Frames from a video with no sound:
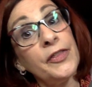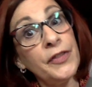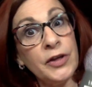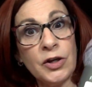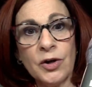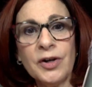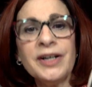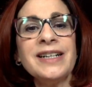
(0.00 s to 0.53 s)
The
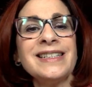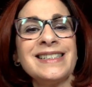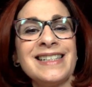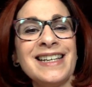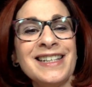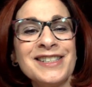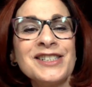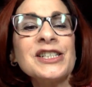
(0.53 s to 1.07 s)
yarn is
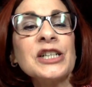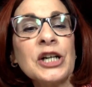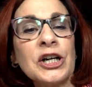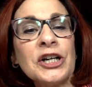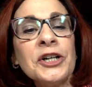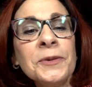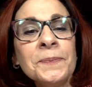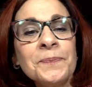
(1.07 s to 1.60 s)

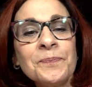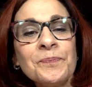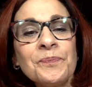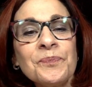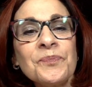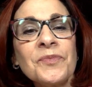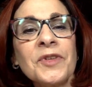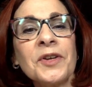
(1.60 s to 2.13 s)
Issachar,
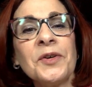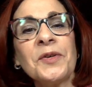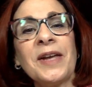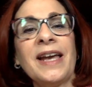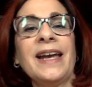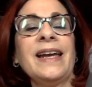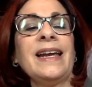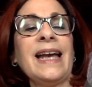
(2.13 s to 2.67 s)

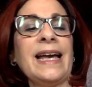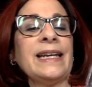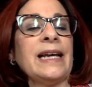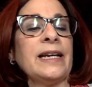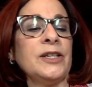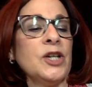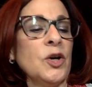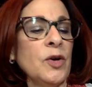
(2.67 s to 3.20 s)
okay, and
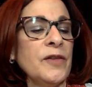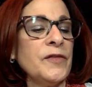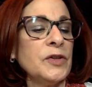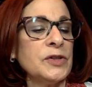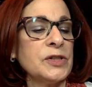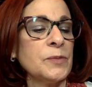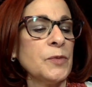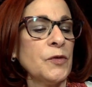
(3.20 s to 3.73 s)
I know I've
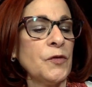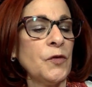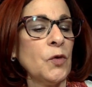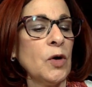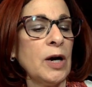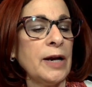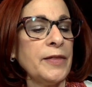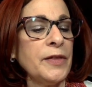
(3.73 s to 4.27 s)
used them
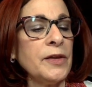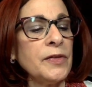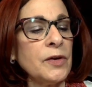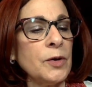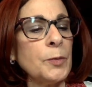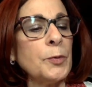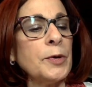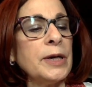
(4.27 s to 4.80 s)
before. I think
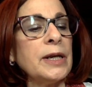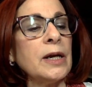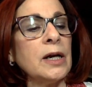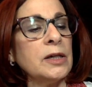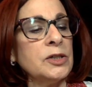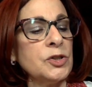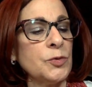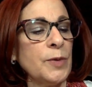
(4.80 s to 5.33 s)
they're a pretty
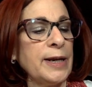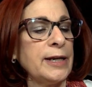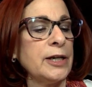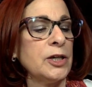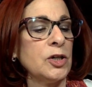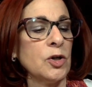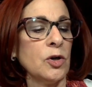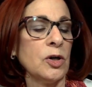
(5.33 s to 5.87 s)

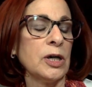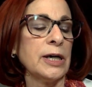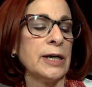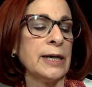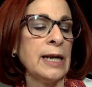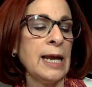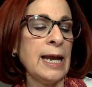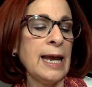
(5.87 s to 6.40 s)
underrated
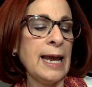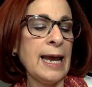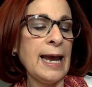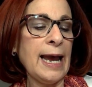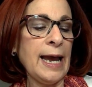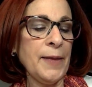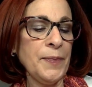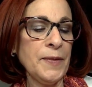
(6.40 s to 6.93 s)
yarn,
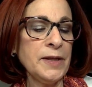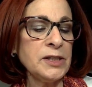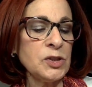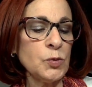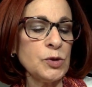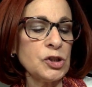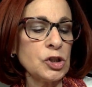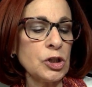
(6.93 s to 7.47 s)
and
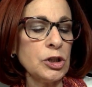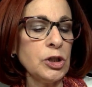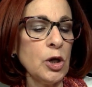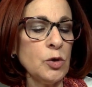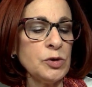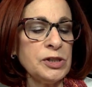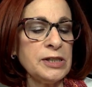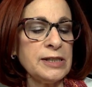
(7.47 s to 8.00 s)
this was
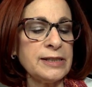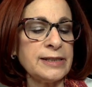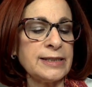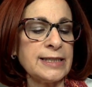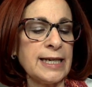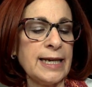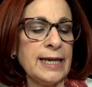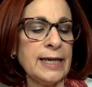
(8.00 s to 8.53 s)

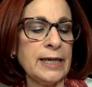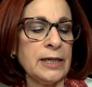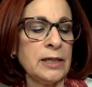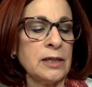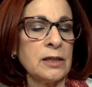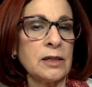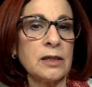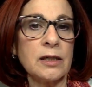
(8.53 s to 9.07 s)
closest
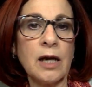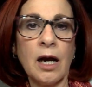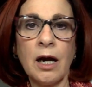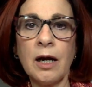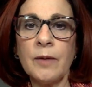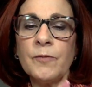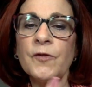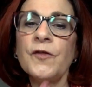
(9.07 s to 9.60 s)
in
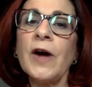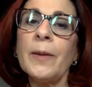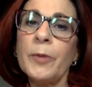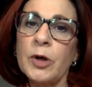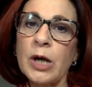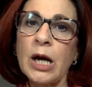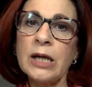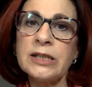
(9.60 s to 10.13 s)
fiber
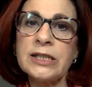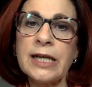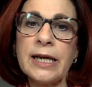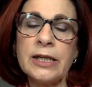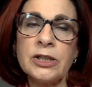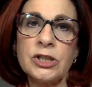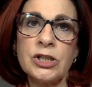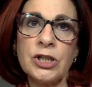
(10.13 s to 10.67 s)

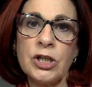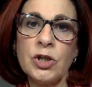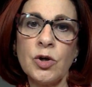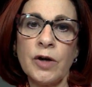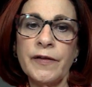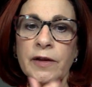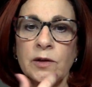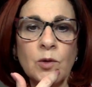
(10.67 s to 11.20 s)
content to the
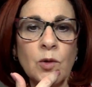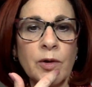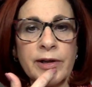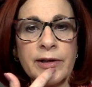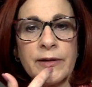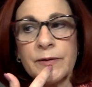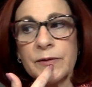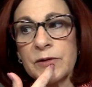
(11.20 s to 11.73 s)
yarn that Laura
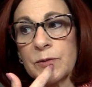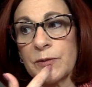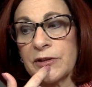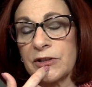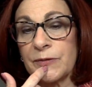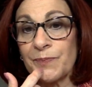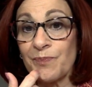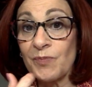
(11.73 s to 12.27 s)
used,
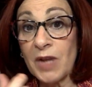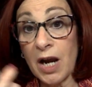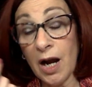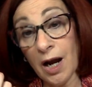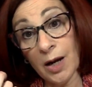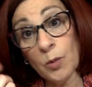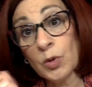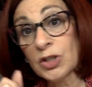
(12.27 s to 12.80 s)
which
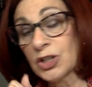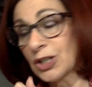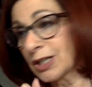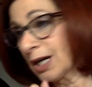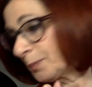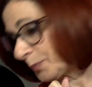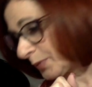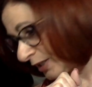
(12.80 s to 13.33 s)
I would look
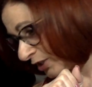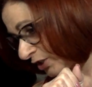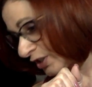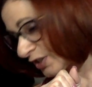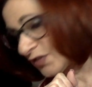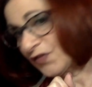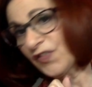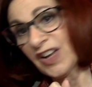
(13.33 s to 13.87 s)
up, but it
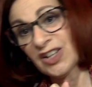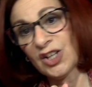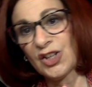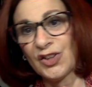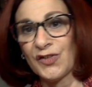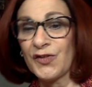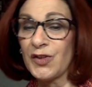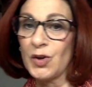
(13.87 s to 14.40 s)
just fell
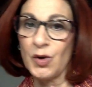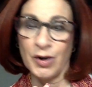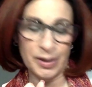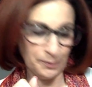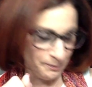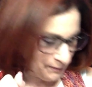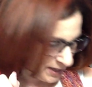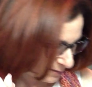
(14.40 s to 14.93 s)
on the floor
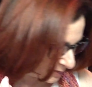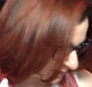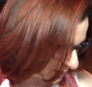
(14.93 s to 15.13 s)
and maybe